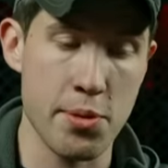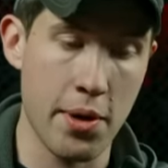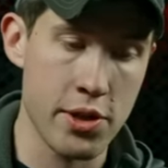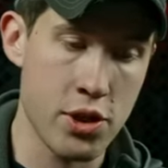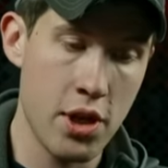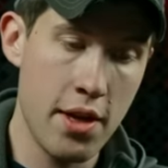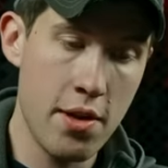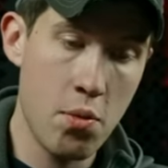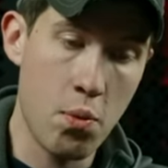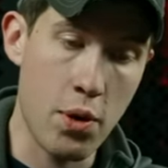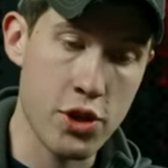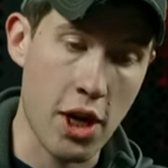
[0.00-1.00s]
switch,
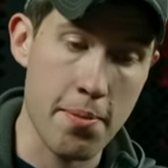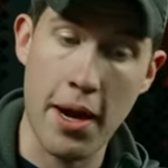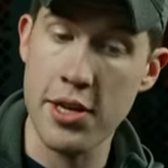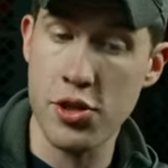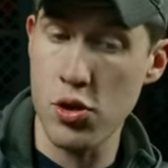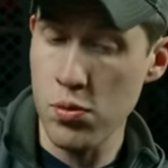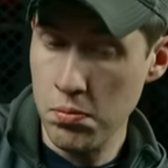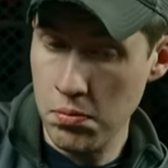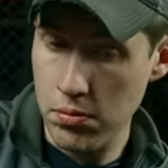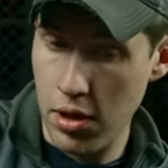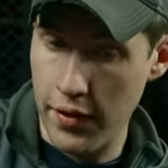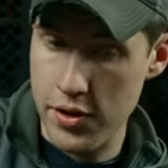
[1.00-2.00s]
which I might do
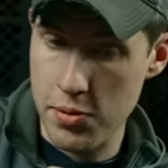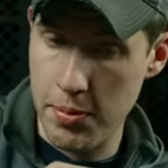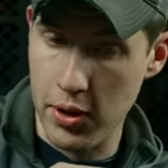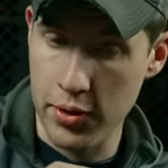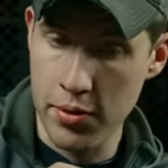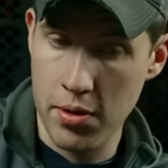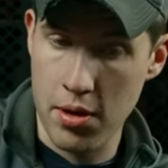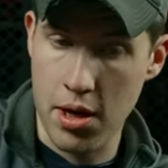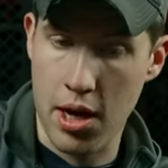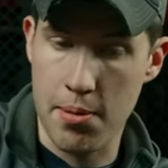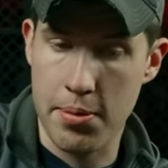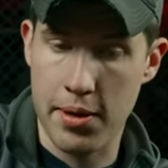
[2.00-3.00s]
on this build,
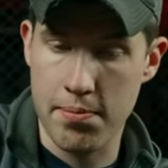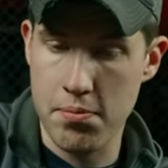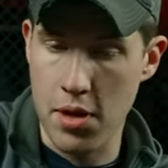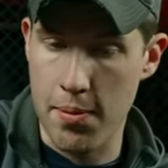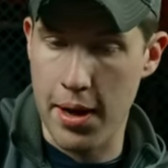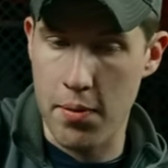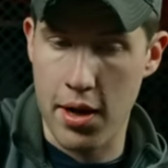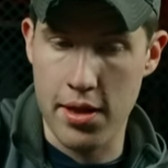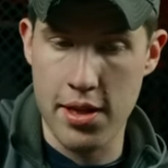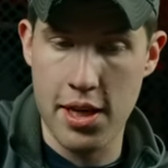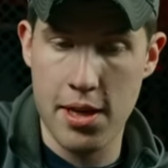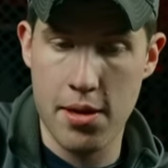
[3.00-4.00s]
um, but I might run
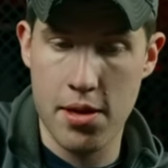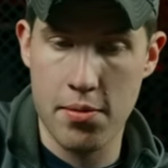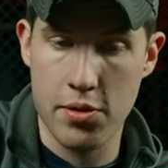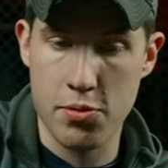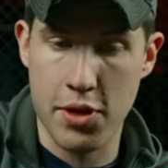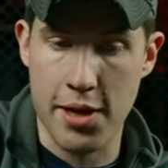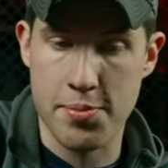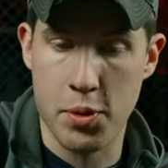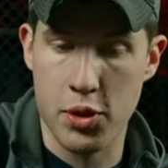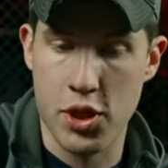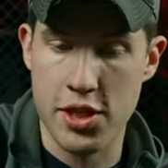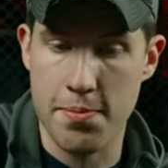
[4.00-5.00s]
the tape
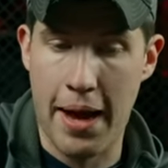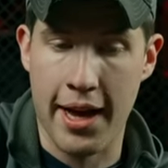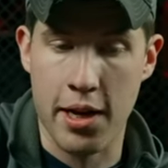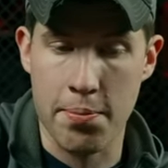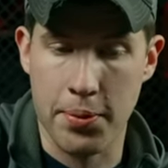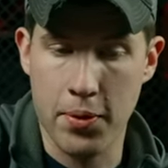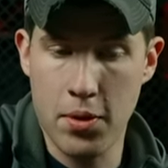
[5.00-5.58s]
switch as a backup.